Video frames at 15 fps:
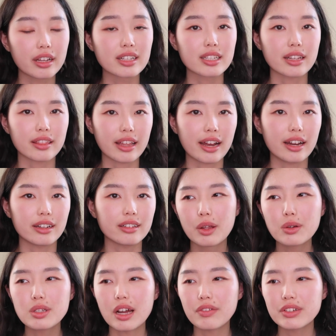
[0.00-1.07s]
things like that.
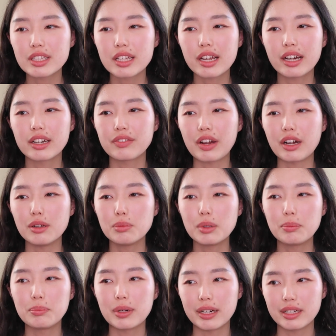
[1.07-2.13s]
Those obviously kind of help,
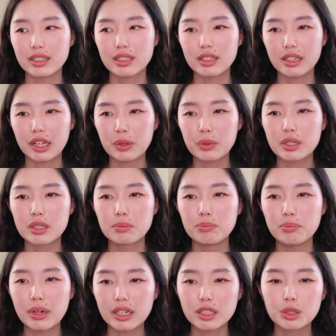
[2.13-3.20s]
but it was
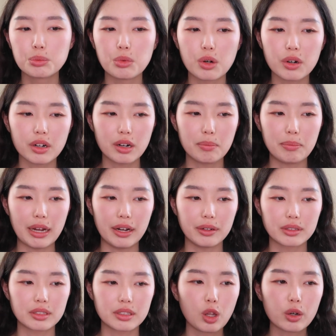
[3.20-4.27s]
much more
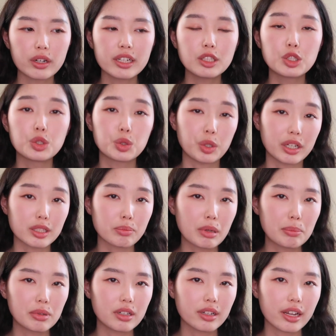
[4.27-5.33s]
about learning to trust
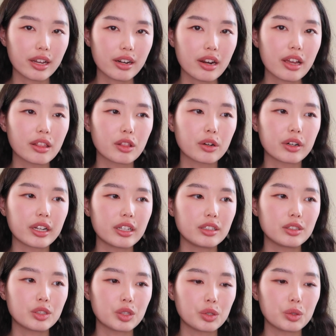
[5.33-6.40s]
people again and
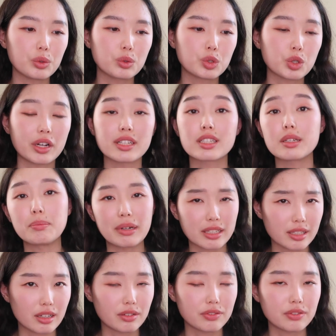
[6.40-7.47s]
learning to trust in
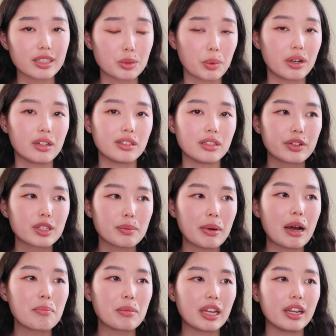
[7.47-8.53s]
myself as well. It was
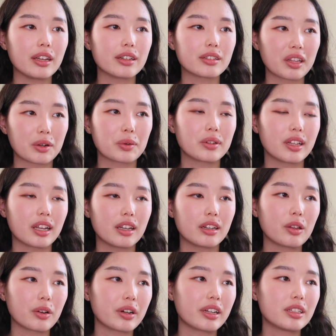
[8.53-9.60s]
about me literally
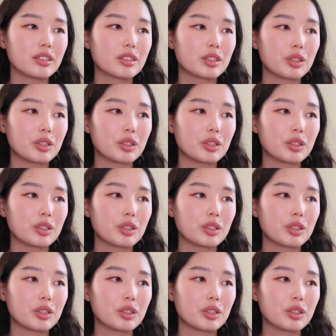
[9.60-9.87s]
learning